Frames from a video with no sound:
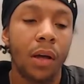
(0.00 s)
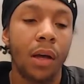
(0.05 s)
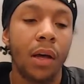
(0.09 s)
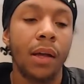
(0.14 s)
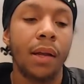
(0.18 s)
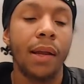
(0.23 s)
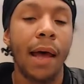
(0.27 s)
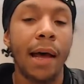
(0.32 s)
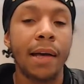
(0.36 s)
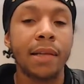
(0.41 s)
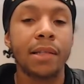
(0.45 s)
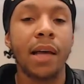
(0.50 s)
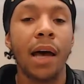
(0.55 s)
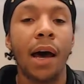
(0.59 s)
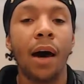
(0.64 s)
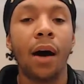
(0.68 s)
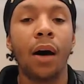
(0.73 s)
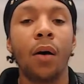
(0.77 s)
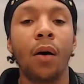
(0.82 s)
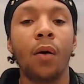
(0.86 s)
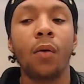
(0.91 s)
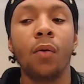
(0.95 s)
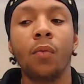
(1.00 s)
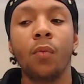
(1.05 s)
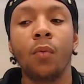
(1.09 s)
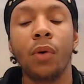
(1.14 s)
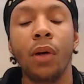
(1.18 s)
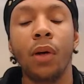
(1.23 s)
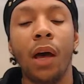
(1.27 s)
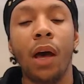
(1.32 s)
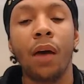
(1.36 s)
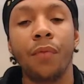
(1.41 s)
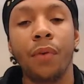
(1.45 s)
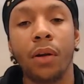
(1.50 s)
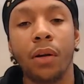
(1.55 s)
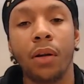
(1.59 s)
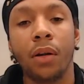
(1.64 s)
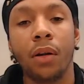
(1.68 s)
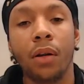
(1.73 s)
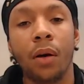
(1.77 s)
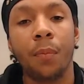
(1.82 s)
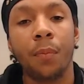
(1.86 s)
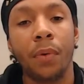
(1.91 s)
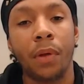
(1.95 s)
And that's how we have
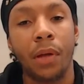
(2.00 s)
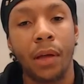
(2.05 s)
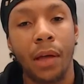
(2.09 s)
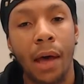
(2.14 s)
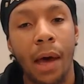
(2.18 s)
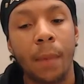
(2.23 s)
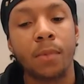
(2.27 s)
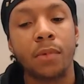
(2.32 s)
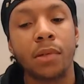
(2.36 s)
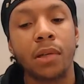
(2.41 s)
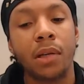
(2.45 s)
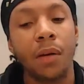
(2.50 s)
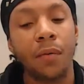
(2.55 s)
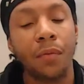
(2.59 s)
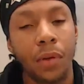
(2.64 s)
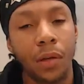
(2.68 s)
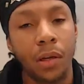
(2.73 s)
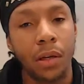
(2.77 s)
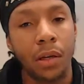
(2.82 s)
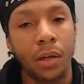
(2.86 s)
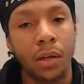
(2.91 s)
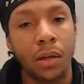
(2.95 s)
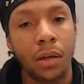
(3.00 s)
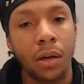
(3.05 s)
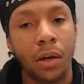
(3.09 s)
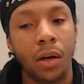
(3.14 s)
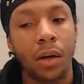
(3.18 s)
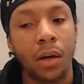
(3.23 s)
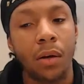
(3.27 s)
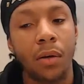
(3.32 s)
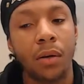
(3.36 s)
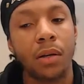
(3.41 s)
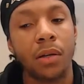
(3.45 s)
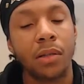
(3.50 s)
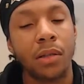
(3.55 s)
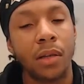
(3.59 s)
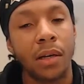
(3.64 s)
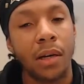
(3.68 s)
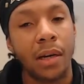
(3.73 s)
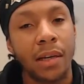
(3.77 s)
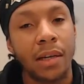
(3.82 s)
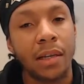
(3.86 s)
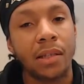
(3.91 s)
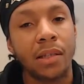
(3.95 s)
ended up in captivity. Because
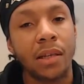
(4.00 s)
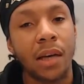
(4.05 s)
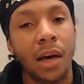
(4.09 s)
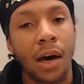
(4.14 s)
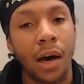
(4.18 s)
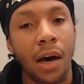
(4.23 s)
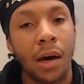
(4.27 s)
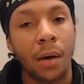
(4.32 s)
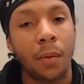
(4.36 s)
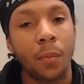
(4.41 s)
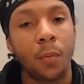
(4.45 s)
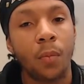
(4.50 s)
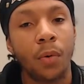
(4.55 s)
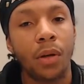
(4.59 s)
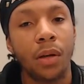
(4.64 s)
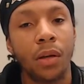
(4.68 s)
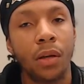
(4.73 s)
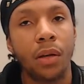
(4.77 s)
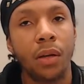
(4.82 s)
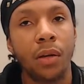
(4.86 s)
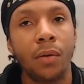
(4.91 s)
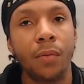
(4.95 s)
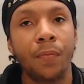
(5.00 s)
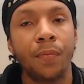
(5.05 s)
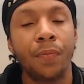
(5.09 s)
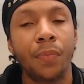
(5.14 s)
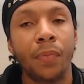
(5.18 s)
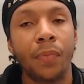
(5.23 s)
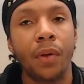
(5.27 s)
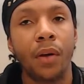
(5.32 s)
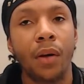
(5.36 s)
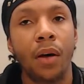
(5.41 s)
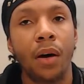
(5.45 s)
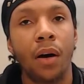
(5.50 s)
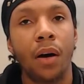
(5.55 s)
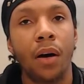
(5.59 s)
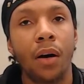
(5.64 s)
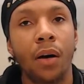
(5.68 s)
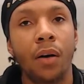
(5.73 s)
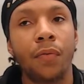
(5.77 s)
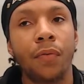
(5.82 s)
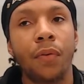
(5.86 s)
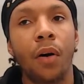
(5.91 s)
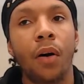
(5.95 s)
anytime we
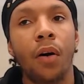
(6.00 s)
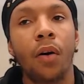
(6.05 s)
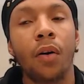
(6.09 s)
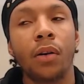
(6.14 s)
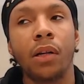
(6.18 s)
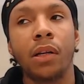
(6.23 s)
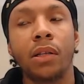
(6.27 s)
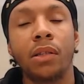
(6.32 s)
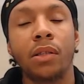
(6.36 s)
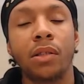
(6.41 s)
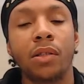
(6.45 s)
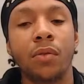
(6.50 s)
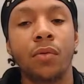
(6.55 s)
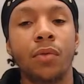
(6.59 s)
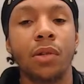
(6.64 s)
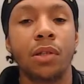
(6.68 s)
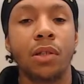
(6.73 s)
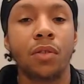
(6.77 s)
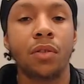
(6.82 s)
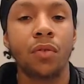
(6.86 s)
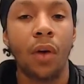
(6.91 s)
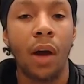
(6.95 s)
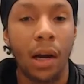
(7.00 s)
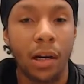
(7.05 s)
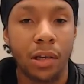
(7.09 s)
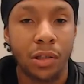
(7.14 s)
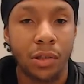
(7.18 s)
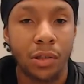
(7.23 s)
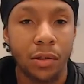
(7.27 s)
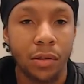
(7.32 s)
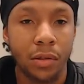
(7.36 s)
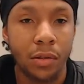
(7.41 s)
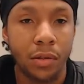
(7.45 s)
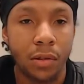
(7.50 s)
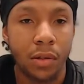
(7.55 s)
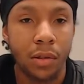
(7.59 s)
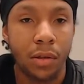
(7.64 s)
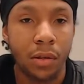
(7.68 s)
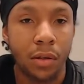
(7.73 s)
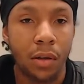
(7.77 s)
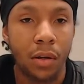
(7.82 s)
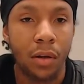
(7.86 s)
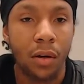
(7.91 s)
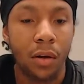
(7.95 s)
fall into distractions,
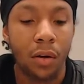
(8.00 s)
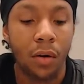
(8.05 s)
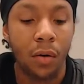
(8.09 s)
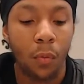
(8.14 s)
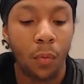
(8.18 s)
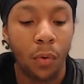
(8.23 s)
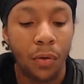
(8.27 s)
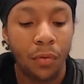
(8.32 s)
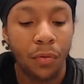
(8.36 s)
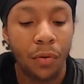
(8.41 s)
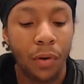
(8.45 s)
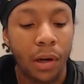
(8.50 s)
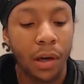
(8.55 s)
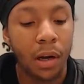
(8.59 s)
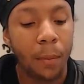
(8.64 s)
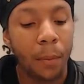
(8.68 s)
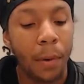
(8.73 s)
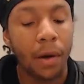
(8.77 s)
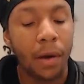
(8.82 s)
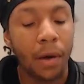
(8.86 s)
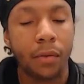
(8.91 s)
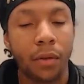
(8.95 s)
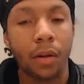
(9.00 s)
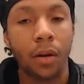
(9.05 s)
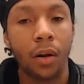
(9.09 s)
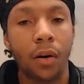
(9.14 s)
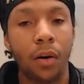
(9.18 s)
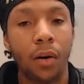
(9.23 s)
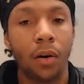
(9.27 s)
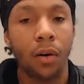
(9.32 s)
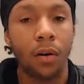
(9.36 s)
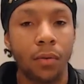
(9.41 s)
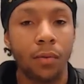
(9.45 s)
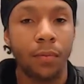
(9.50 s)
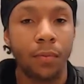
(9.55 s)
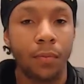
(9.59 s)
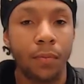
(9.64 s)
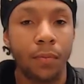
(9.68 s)
we forget about the law.